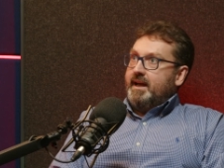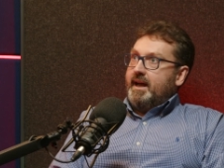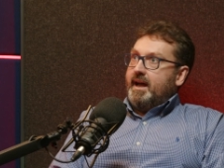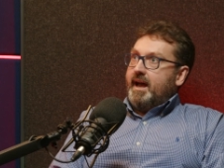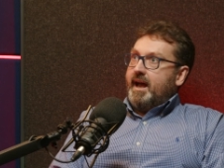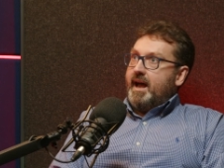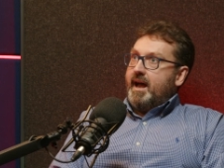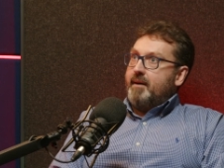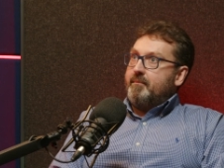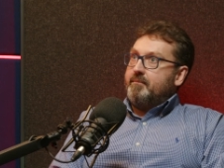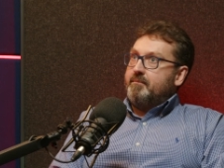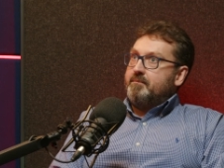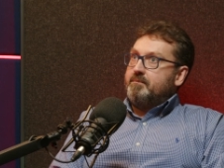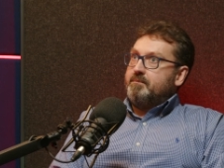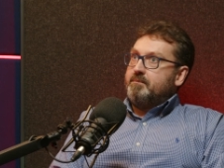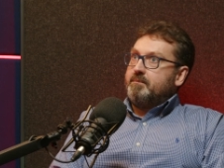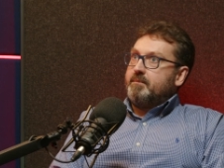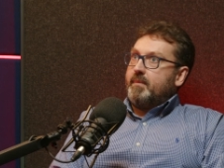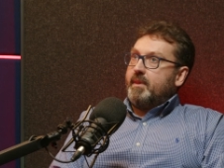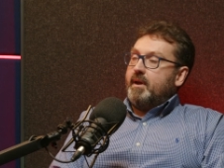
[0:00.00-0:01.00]
But
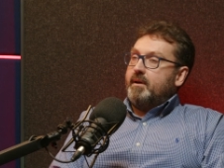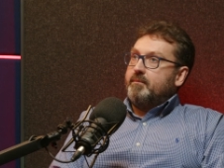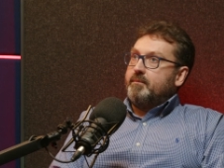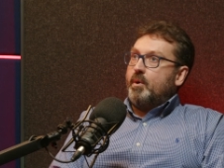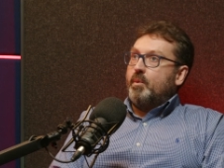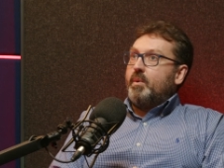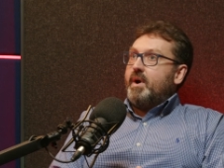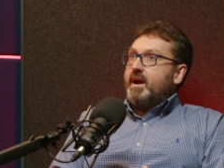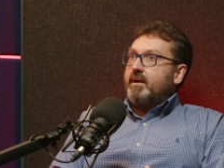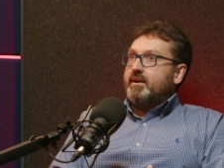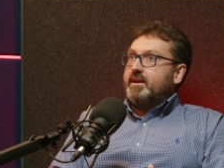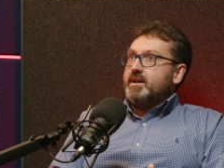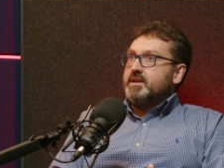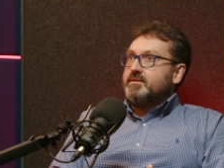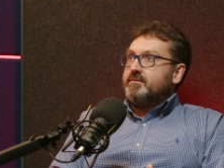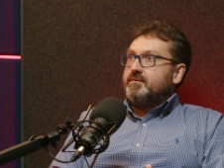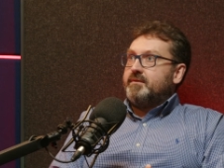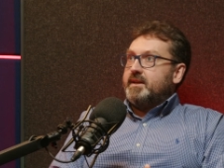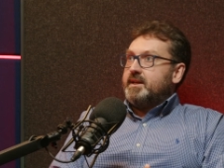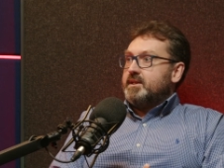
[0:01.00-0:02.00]
where it
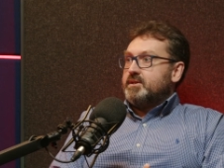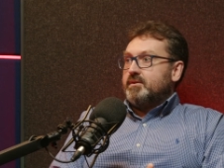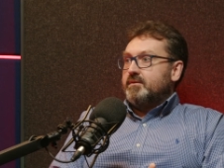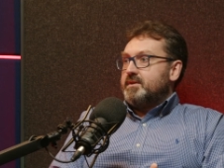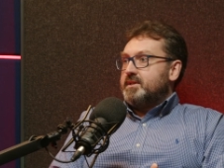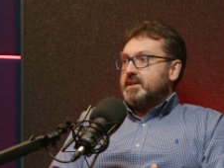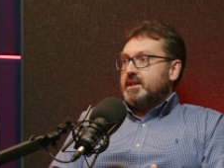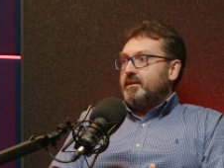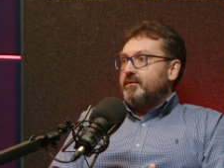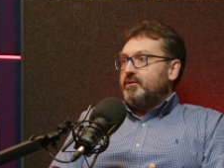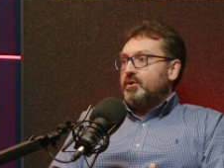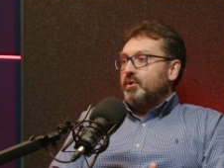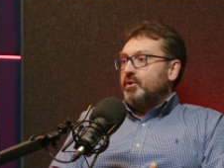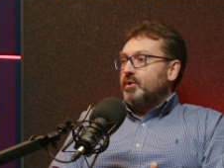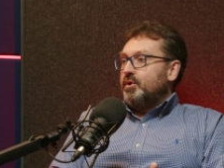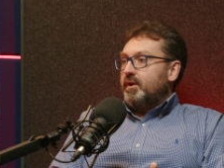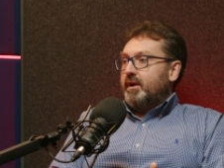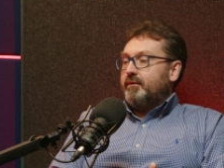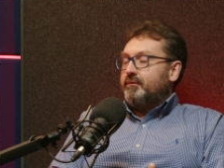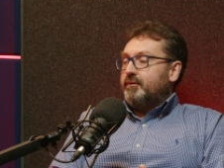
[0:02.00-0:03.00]
doesn't fit is obviously
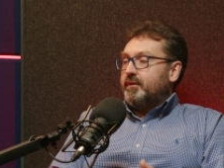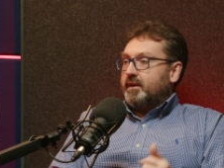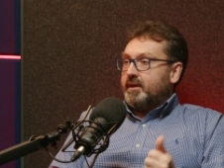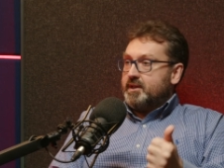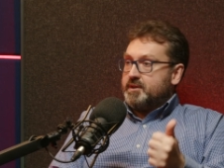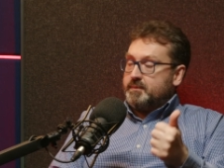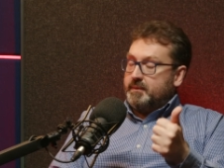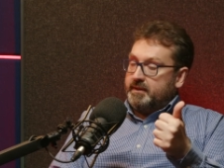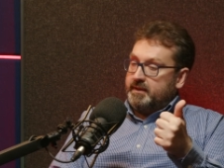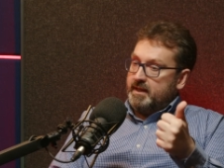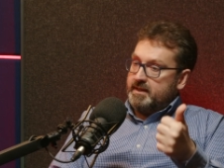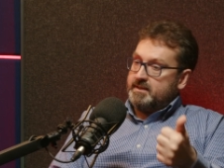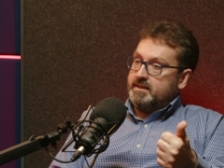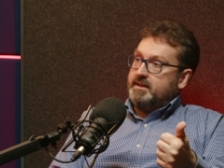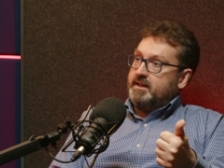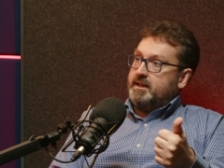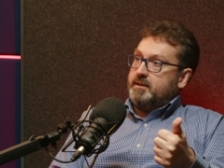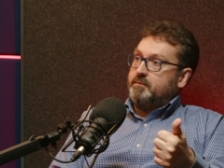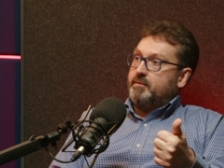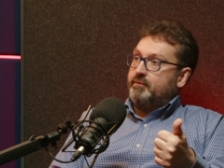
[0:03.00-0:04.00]
if the customer
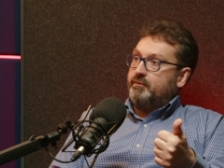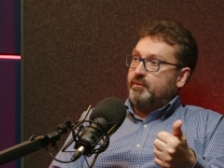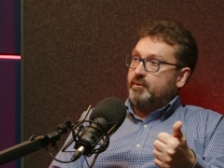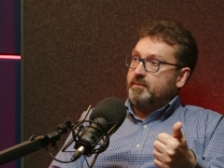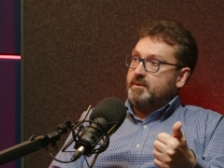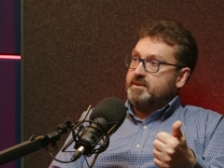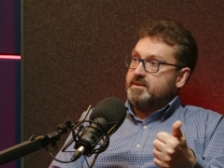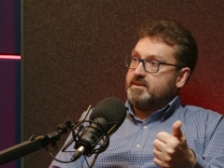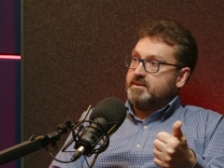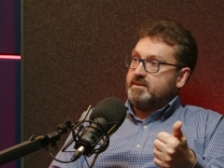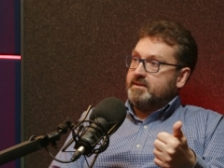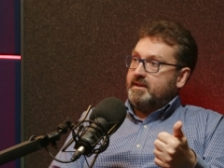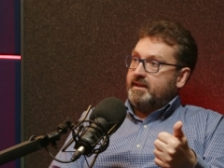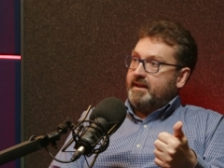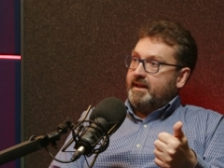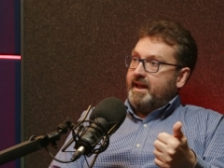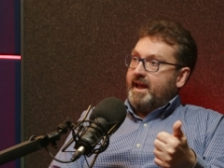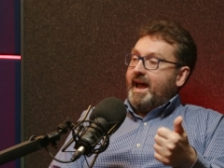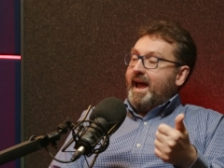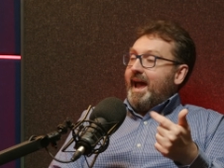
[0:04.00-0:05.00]
doesn't need performance
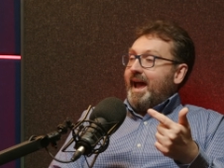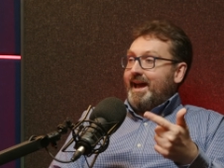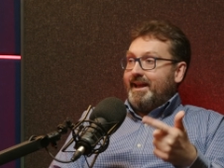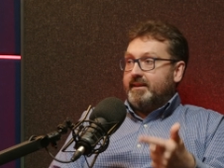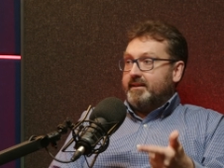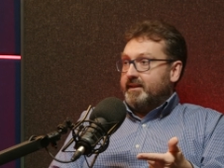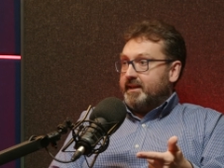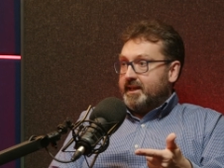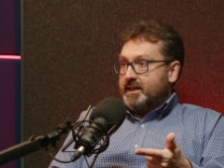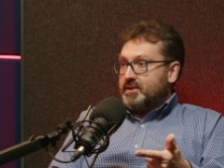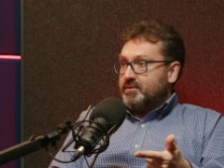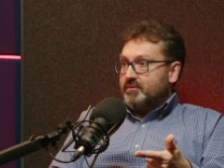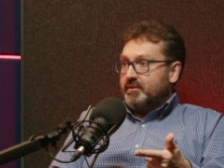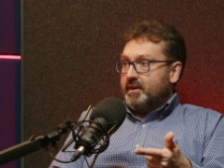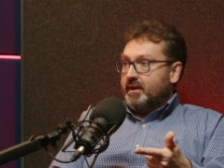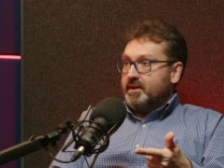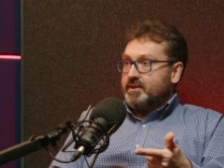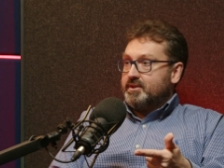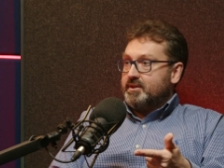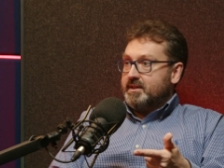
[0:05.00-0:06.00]
and the data
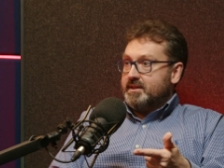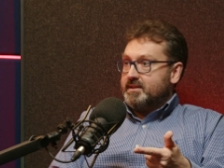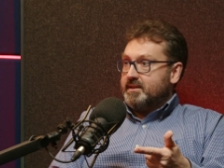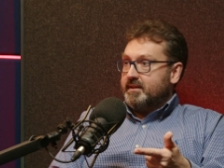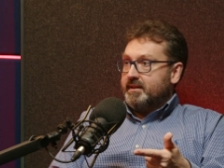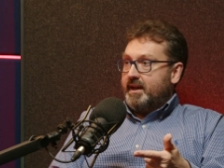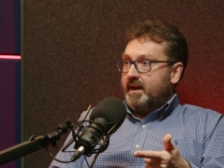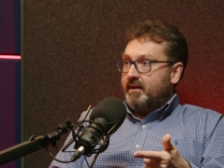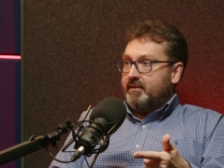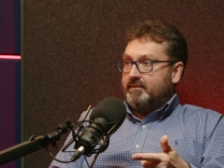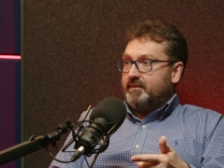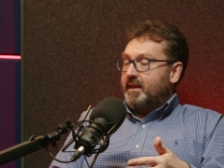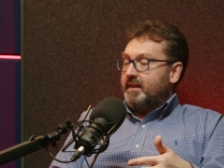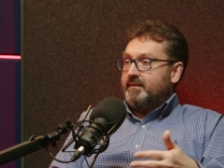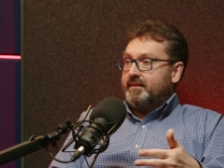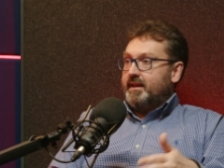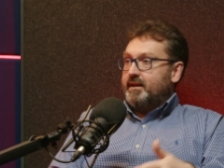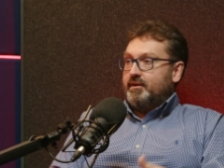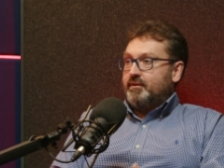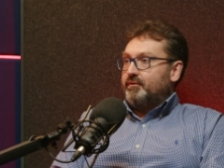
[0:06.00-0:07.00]
reduction isn't there,
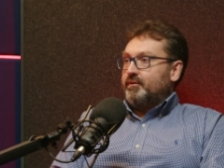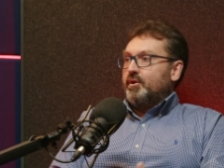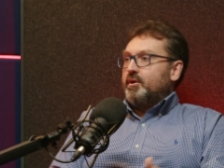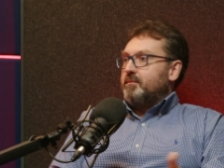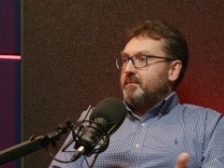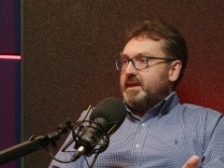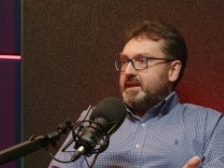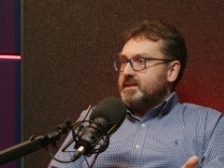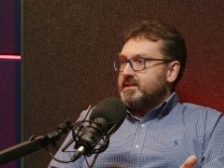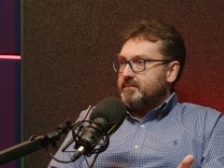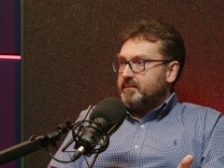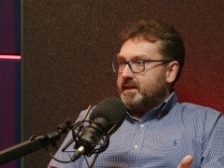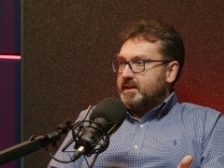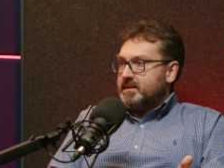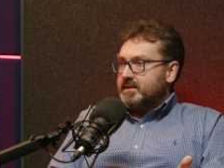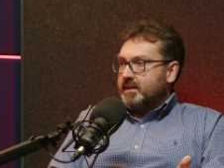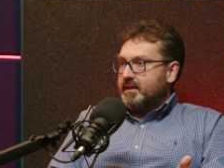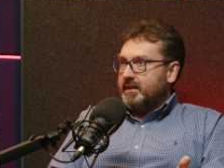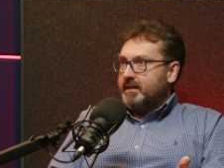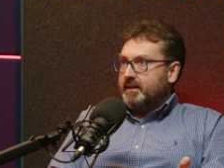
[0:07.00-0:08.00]
then you've got a miss,
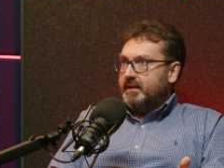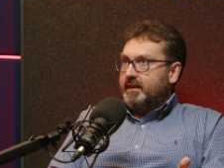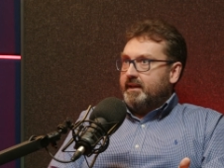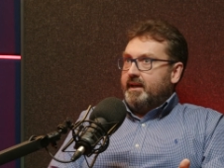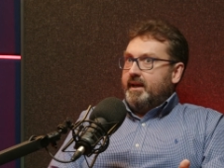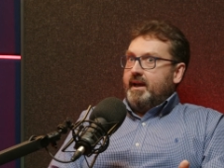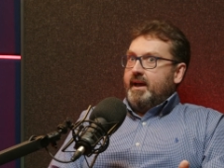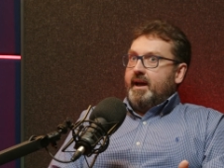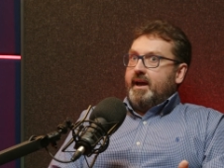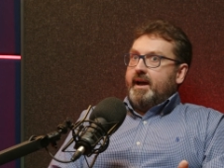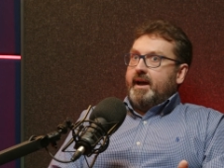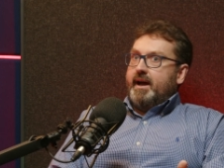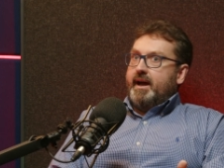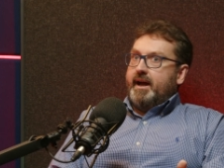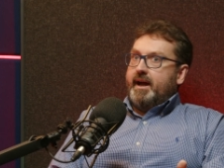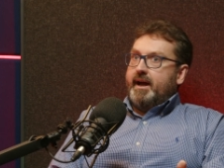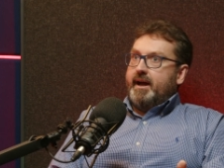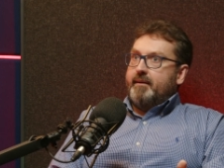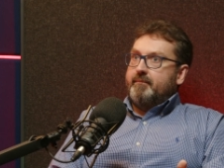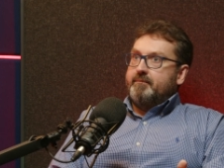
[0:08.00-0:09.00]
basically.
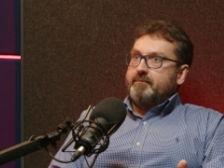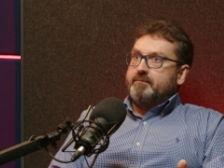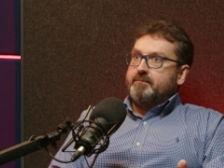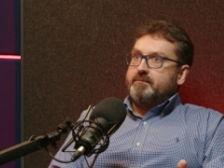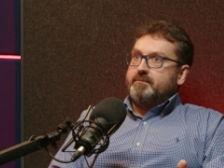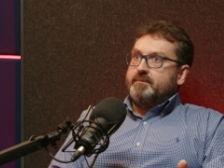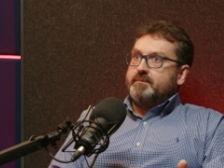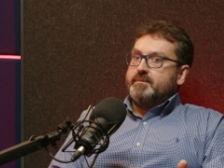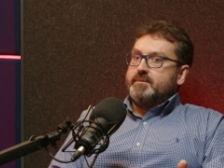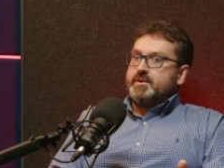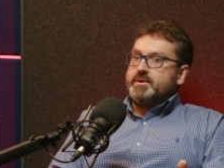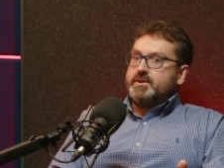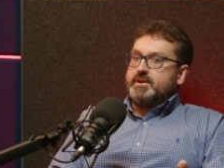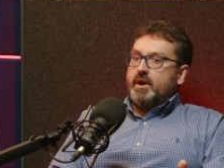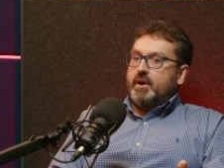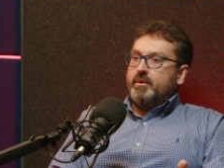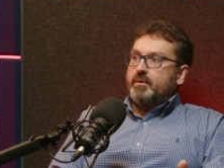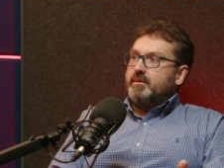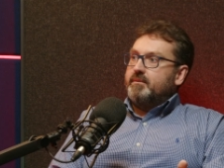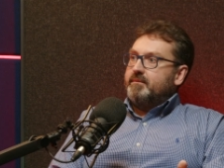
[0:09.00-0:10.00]

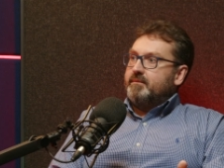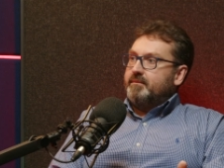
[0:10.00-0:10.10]
So